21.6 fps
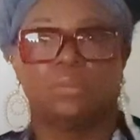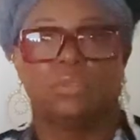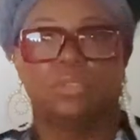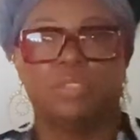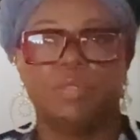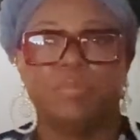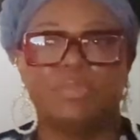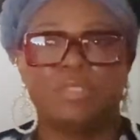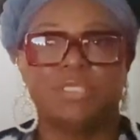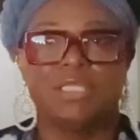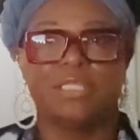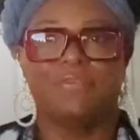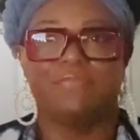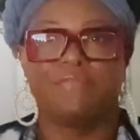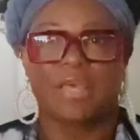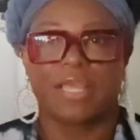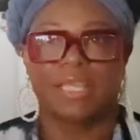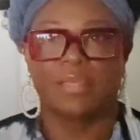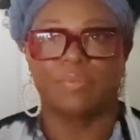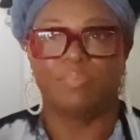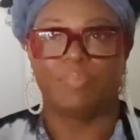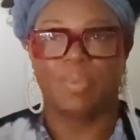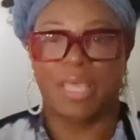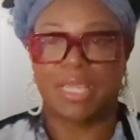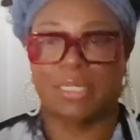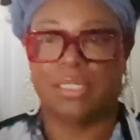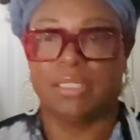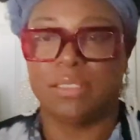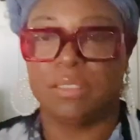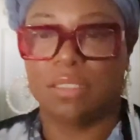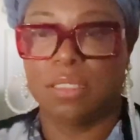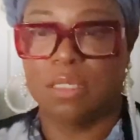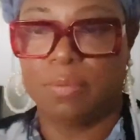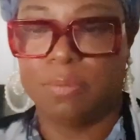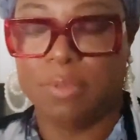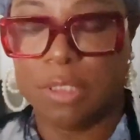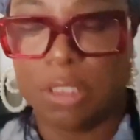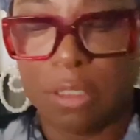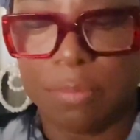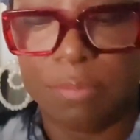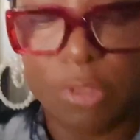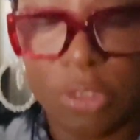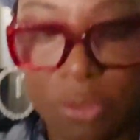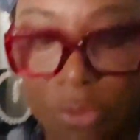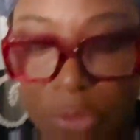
Let me see if I can back this up some so